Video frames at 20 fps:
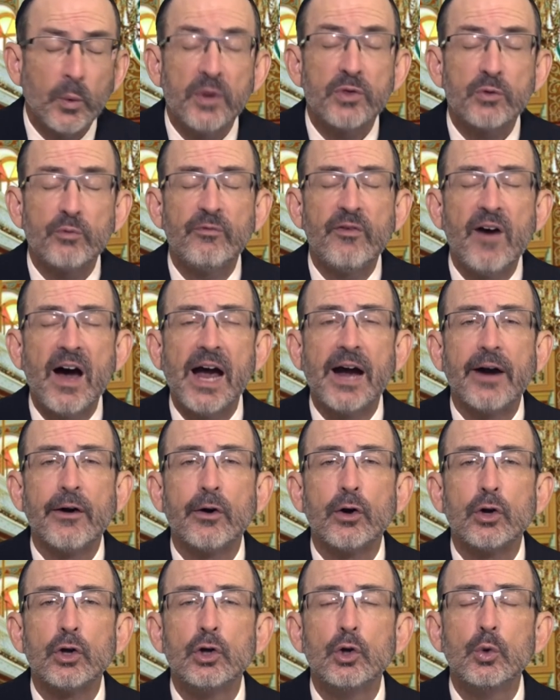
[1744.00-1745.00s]
with
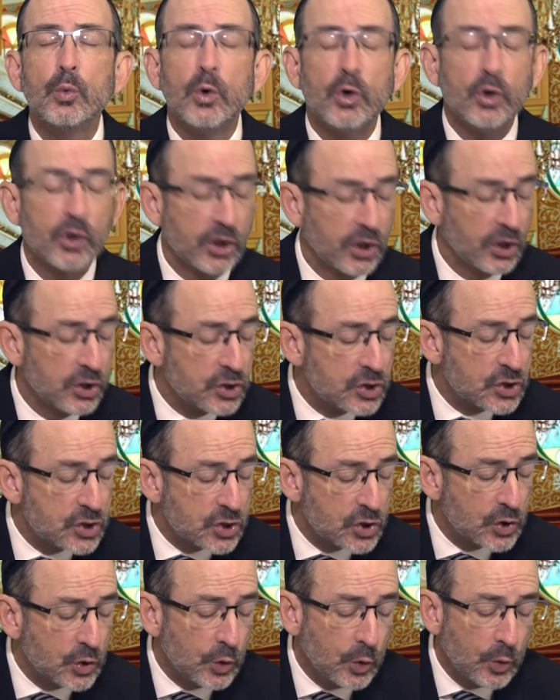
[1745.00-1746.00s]
fire, you will
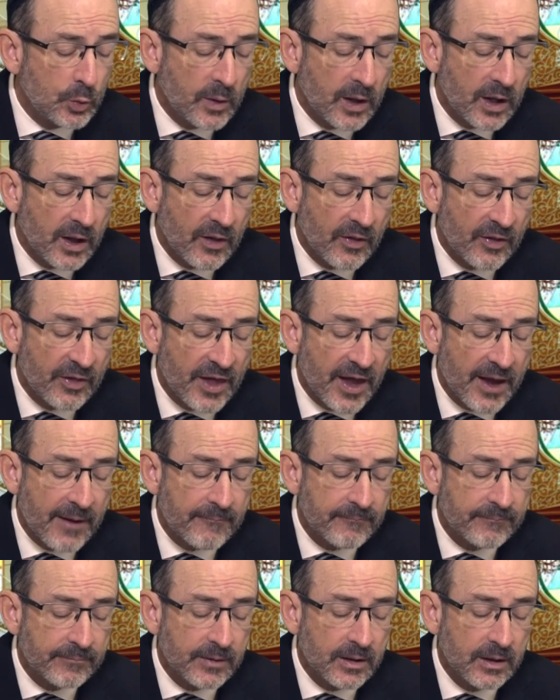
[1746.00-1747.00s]
consume
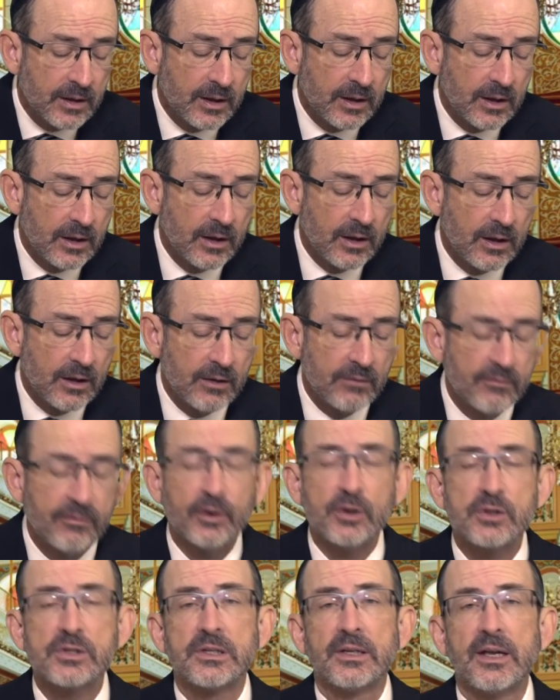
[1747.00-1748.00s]
them.
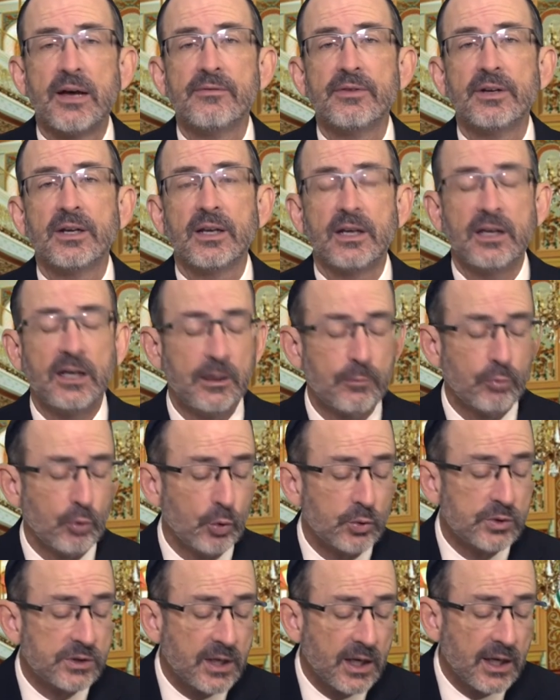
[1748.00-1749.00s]
Verse 11 in
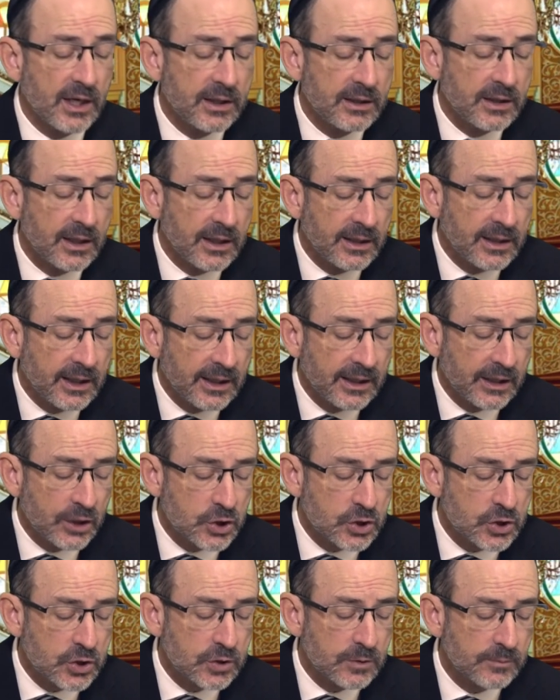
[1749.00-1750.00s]
Hebrew, 10 in
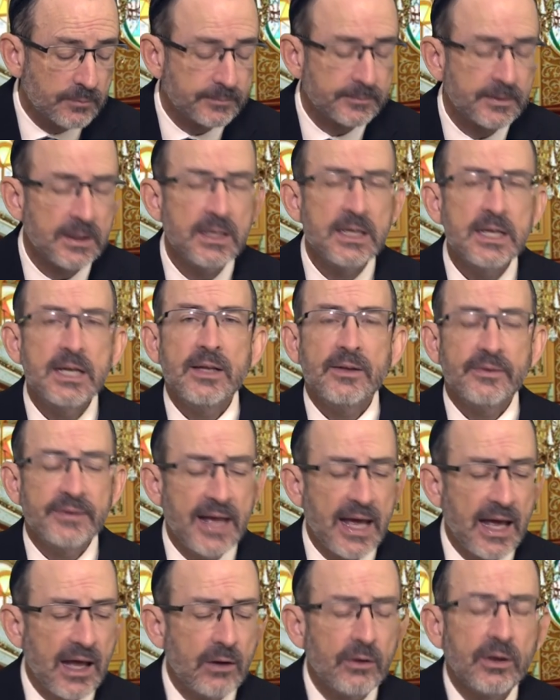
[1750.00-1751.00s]
English.
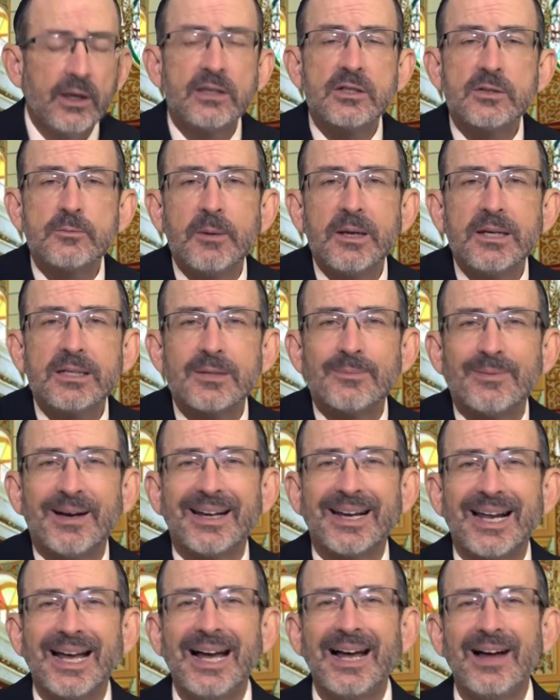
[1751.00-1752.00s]
Now it speaks
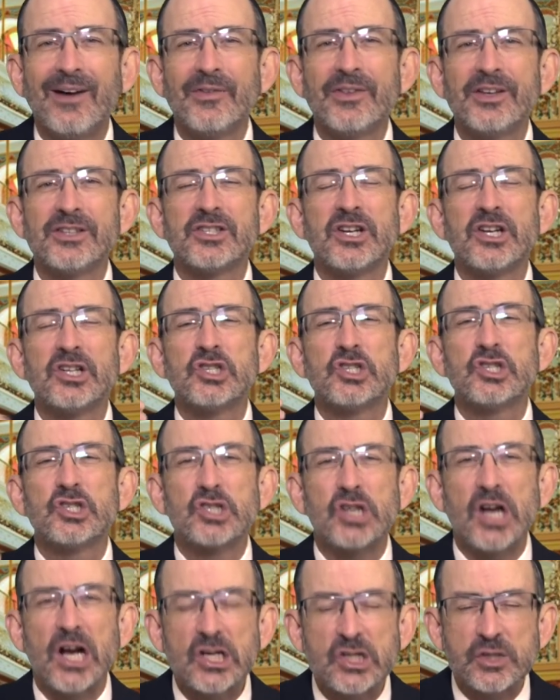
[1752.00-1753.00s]
about how this
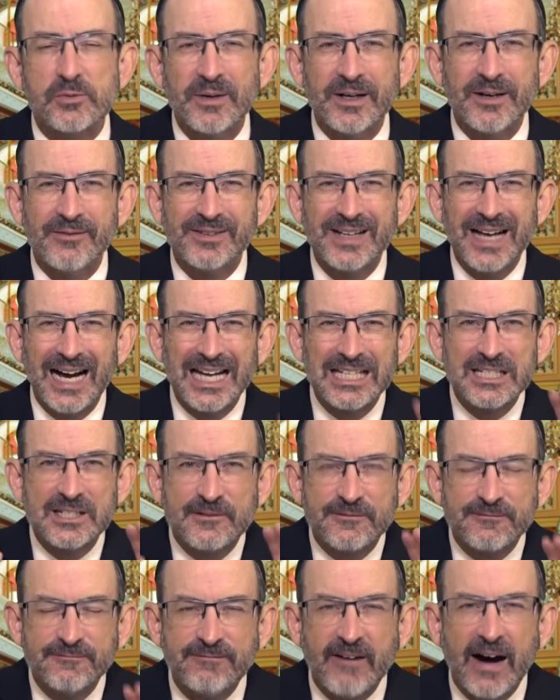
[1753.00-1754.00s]
judgment of God's
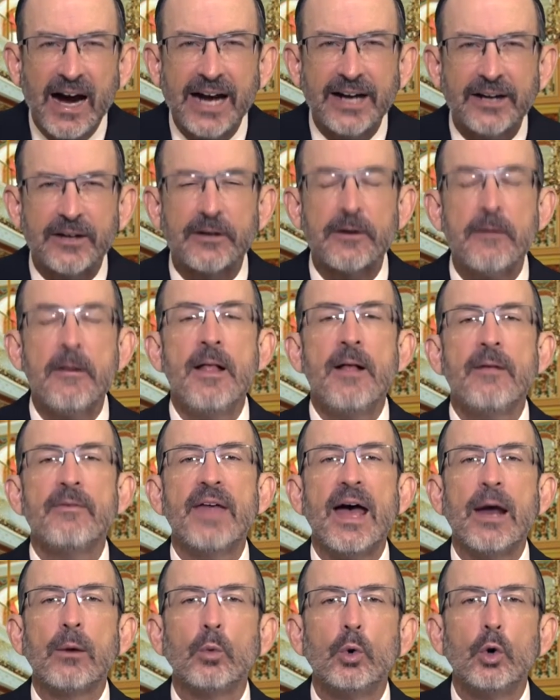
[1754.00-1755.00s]
fire
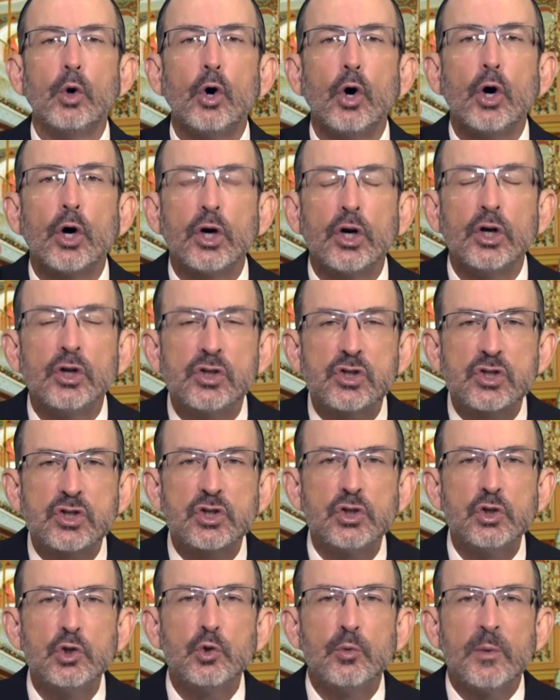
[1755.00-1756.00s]
that will
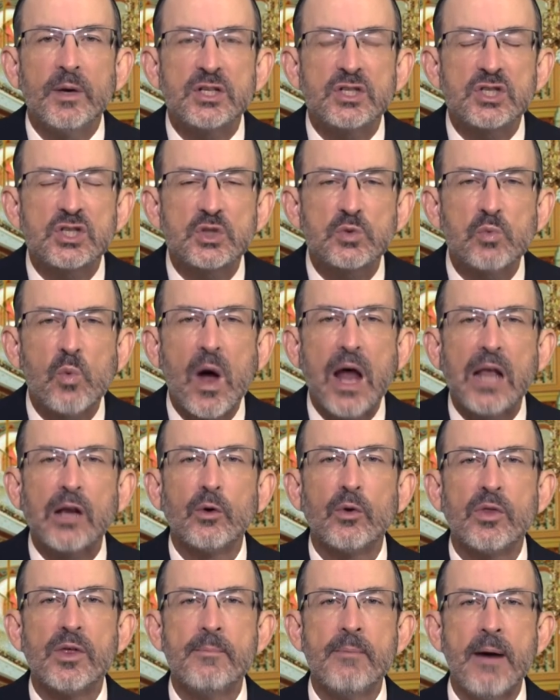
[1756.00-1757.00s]
consume and
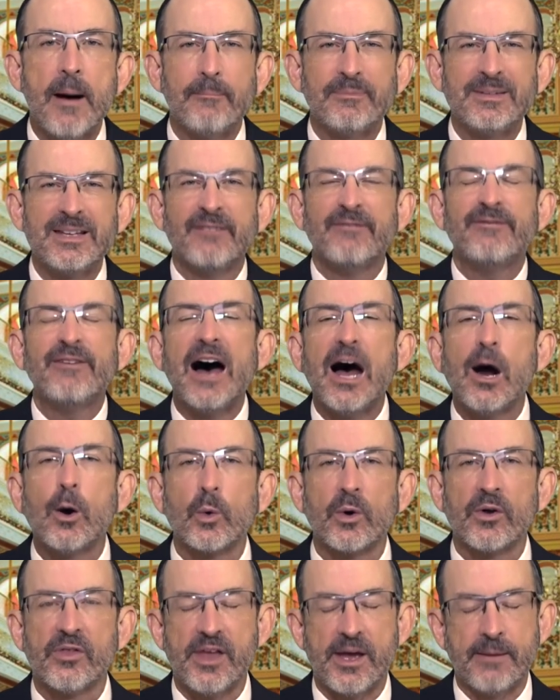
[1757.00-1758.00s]
swallow them up,
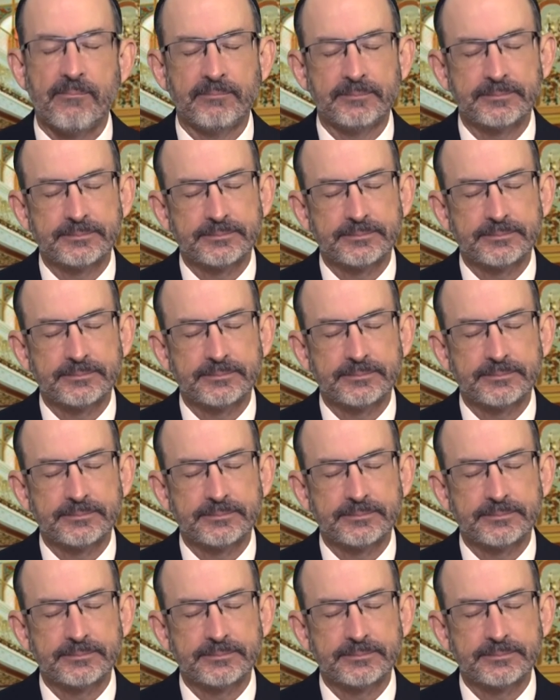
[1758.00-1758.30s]
devour them,